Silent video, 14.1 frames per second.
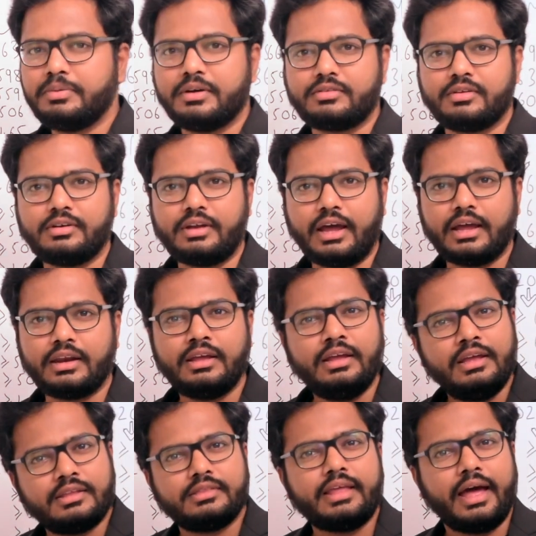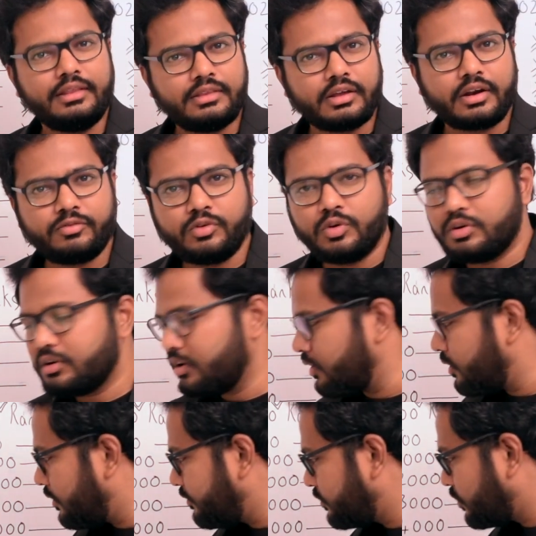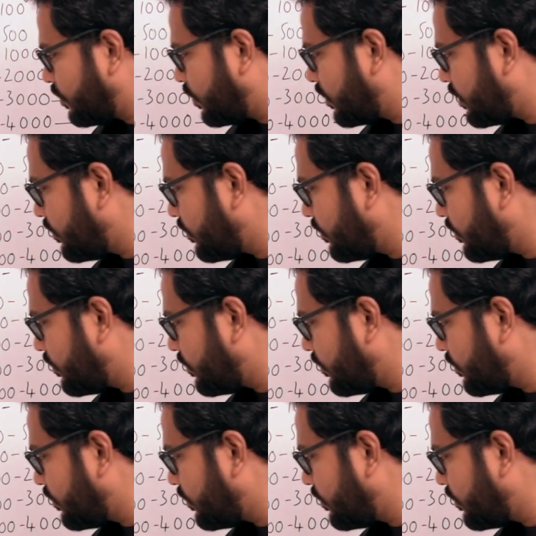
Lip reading: percentile, then the reviewed cutoff score